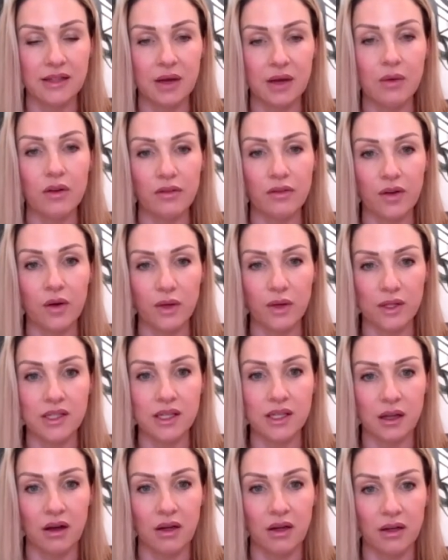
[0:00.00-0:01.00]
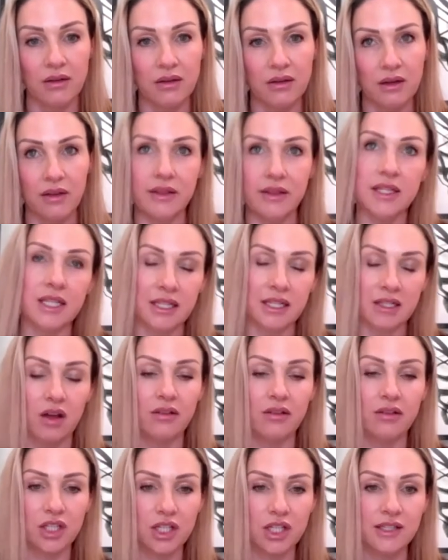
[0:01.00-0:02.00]
that we're focusing on the
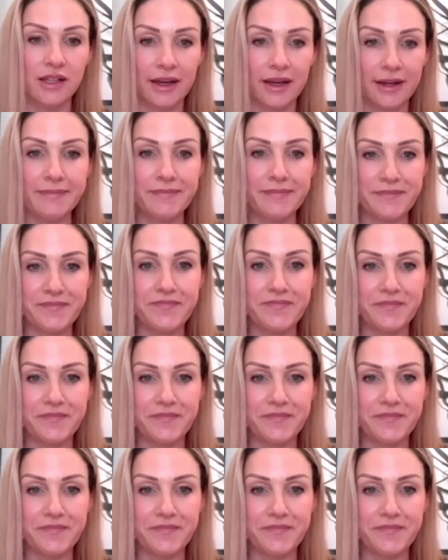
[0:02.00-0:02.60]
technology side.